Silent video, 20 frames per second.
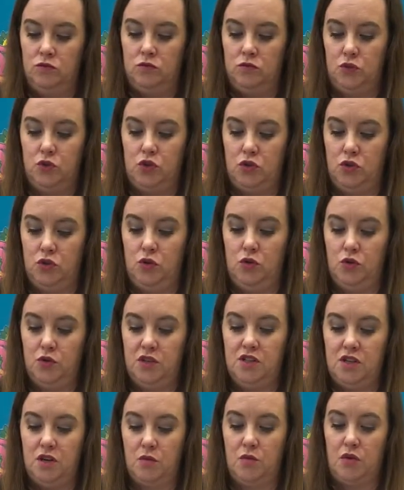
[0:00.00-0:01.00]
2,
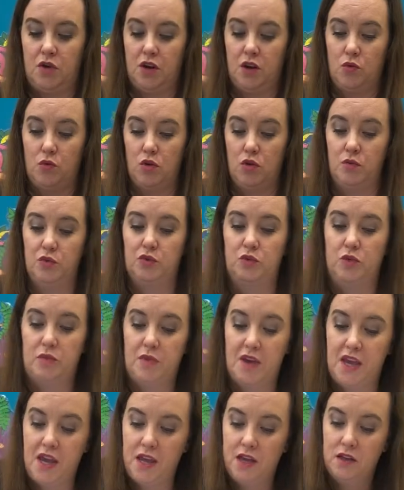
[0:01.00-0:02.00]
see, I can roll it between my
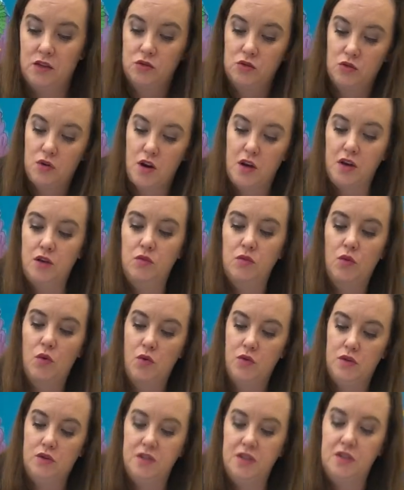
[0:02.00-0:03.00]
hands, or I can roll
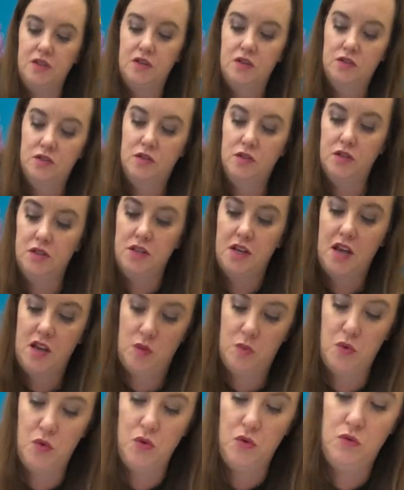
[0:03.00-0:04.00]
it like this on a
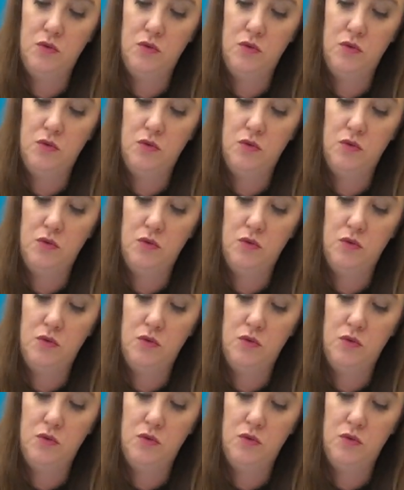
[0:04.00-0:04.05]
table.